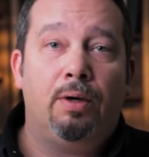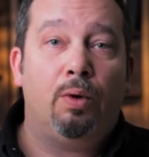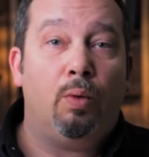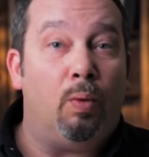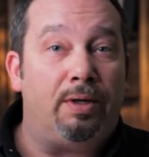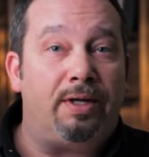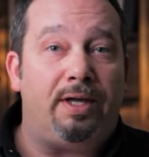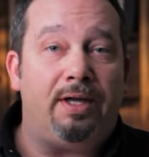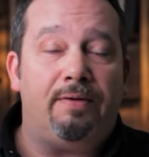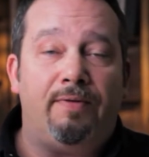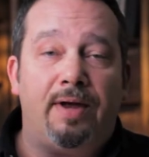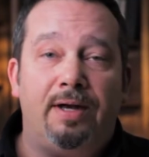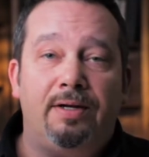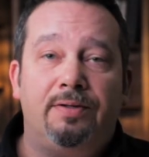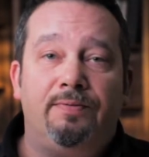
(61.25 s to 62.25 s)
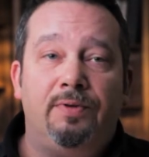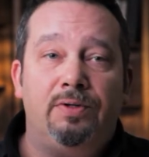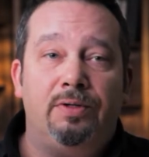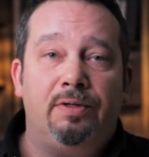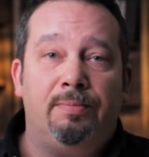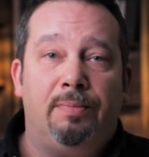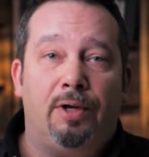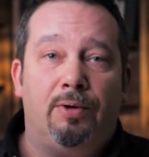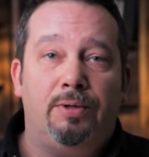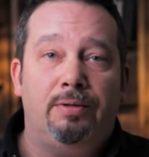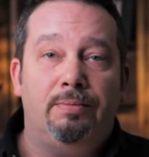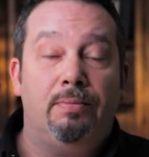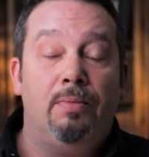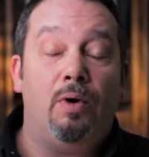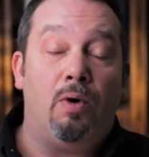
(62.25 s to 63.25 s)
One key advantage of using a blower
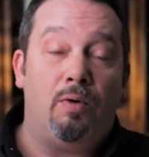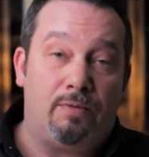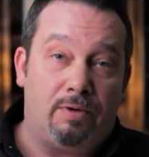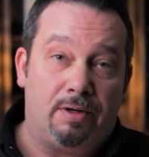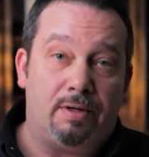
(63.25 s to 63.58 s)
over a